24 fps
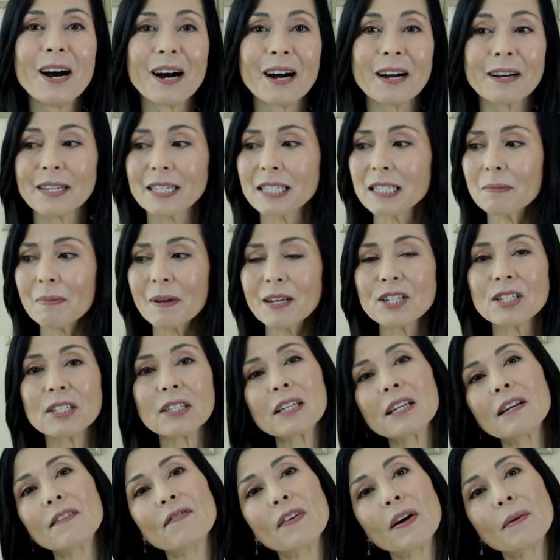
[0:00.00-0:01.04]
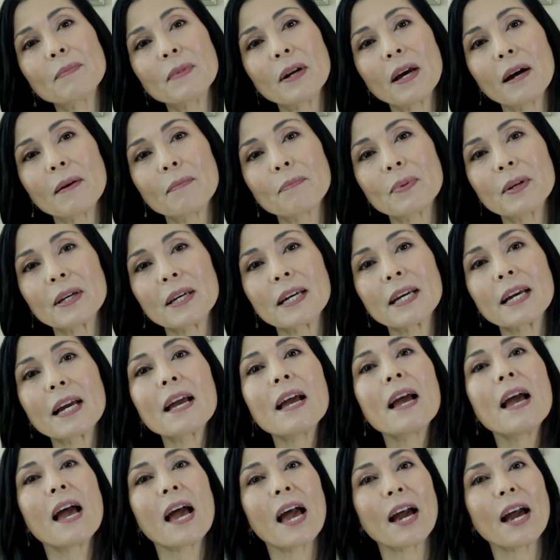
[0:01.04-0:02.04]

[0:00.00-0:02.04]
especially if I'm not being